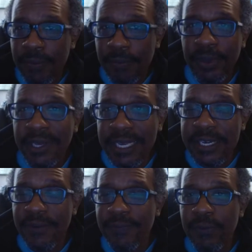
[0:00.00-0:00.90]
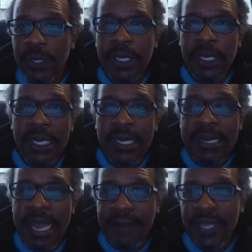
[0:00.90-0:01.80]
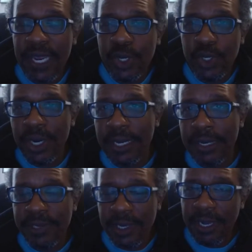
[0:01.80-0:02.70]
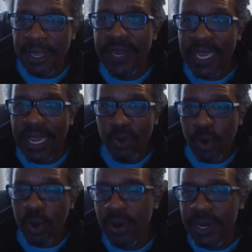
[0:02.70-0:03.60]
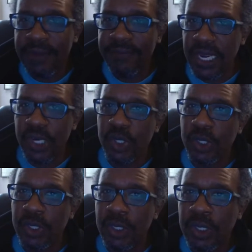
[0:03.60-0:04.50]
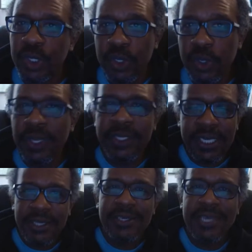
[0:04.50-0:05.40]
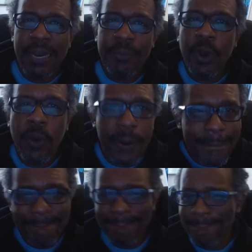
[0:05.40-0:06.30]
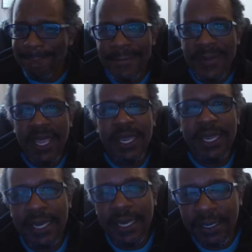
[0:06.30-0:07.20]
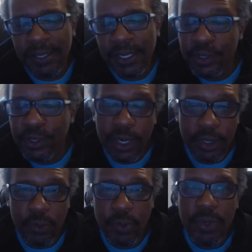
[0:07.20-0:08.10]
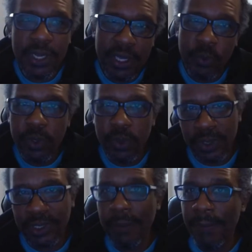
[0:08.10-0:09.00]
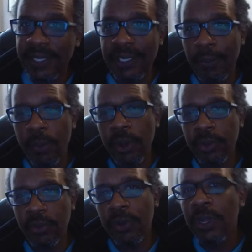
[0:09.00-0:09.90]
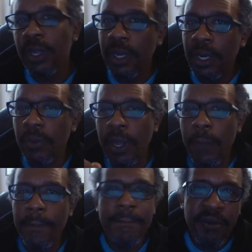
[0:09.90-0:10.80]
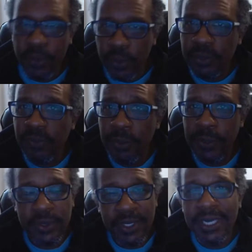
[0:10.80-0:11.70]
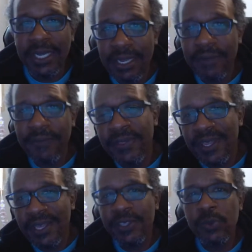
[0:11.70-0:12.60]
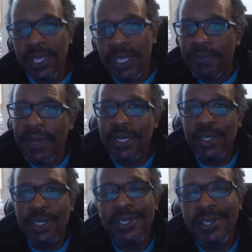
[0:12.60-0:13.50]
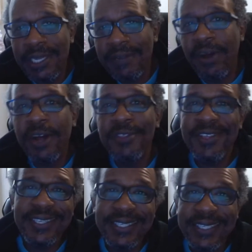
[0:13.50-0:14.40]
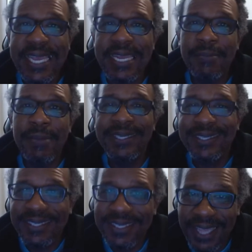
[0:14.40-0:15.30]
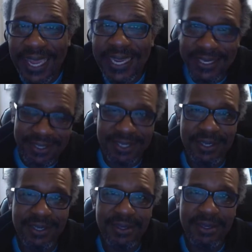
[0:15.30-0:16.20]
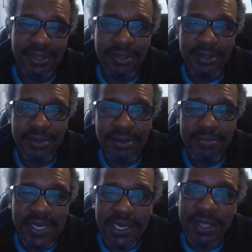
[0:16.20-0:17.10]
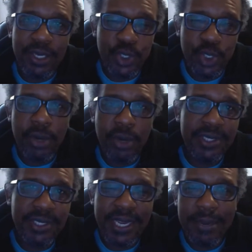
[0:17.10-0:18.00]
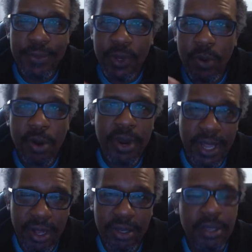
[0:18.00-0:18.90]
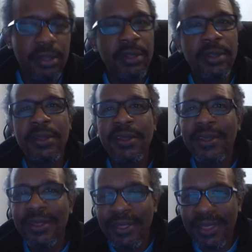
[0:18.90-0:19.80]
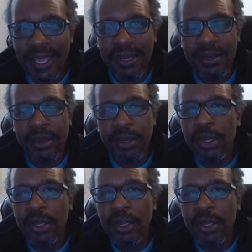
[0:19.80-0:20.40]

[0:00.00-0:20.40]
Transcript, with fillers: completely different navigation items on the left hand or current navigation. So let's get the timer going and let's talk it through and then we'll do a step-by-step -step walkthrough. Here we go. First and foremost, if these wiki pages live on the same site, meaning they share the same URL, then